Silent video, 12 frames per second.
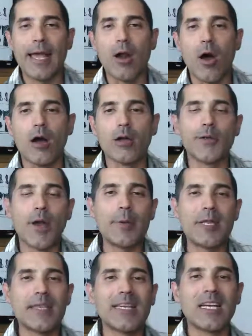And also,
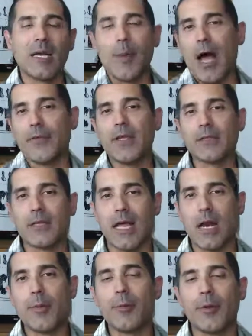I've been thinking about this. A
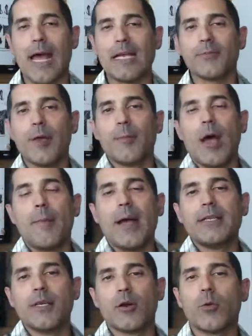lot of people ask me about
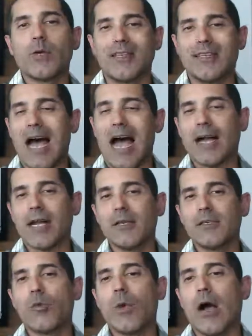my dinner with the doc
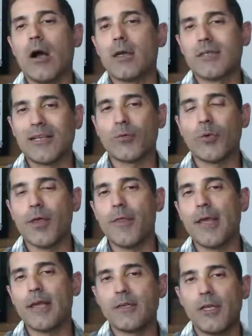as well, because that's one of
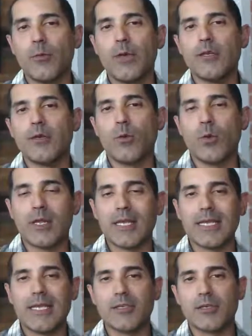the things that we do, one of
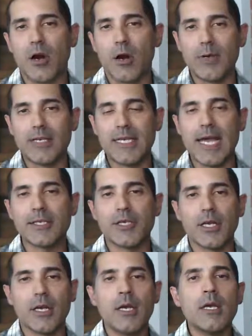the keys to our
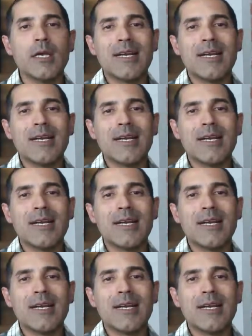retention,